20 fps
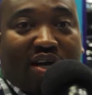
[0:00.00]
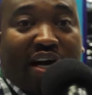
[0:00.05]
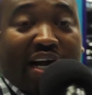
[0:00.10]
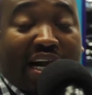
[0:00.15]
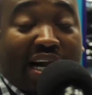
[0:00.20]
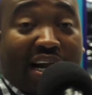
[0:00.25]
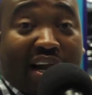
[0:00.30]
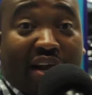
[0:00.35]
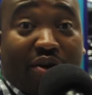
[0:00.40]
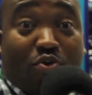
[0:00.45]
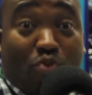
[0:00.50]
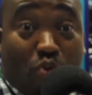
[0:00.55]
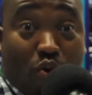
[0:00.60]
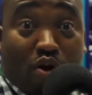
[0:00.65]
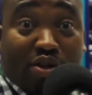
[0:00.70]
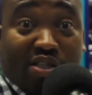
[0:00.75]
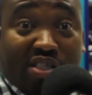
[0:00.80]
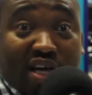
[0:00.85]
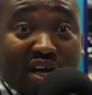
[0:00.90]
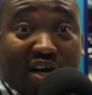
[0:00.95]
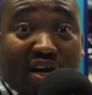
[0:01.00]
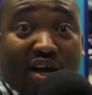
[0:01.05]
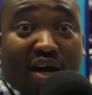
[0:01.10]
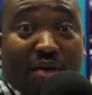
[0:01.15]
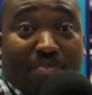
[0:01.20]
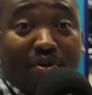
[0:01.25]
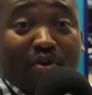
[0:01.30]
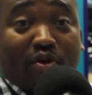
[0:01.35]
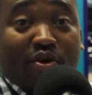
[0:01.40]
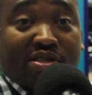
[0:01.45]
clean water,
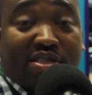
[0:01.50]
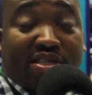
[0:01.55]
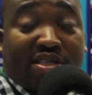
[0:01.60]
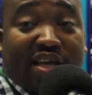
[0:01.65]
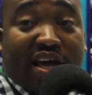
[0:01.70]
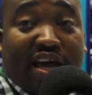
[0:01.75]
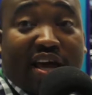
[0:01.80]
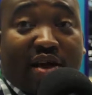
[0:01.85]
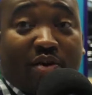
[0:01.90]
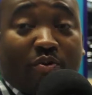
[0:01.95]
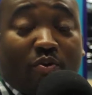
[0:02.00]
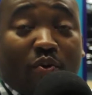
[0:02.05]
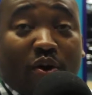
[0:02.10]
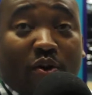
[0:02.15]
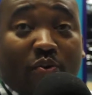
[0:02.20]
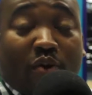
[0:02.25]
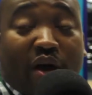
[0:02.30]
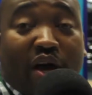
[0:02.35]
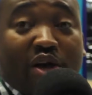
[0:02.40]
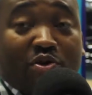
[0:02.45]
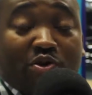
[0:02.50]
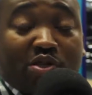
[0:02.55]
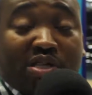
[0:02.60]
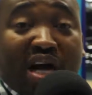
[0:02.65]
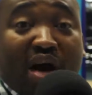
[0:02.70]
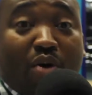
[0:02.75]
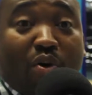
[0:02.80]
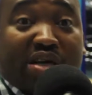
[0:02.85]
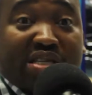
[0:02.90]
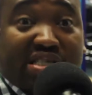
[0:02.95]
because we're using
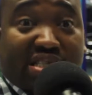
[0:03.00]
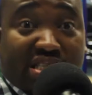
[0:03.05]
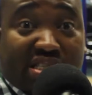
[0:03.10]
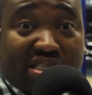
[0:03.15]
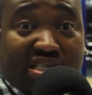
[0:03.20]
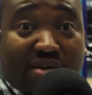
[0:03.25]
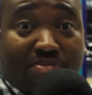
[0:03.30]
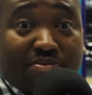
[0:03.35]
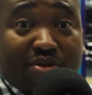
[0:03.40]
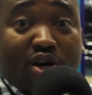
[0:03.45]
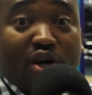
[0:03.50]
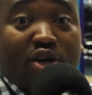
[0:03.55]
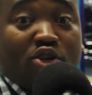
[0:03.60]
our system